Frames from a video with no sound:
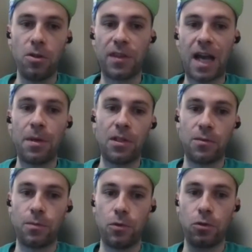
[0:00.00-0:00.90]
all the time
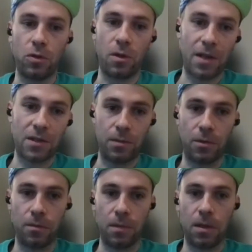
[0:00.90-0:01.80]
it is pushed to the
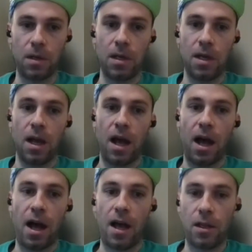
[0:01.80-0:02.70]
maximum.
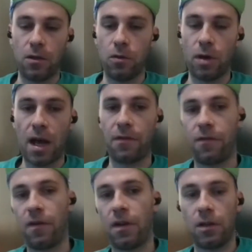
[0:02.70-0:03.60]
Uh, you
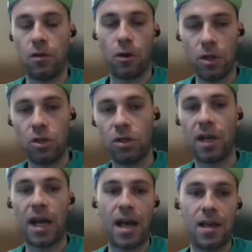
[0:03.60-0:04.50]
have you are
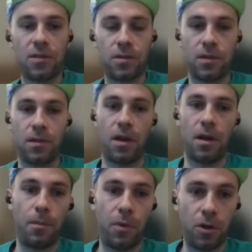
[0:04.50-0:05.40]
reaching the highest
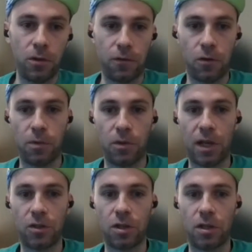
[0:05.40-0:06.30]
uh, point of your
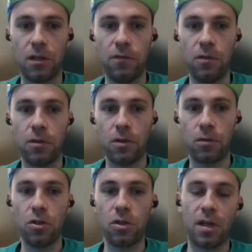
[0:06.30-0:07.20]
potential. If you are
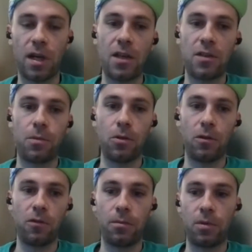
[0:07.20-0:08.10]
not reaching the highest
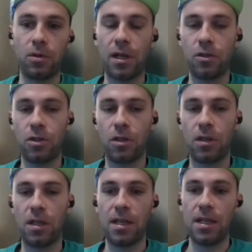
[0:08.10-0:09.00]
point of your
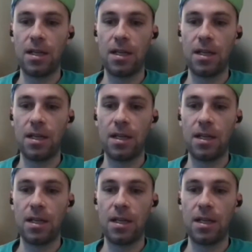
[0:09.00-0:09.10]
potential,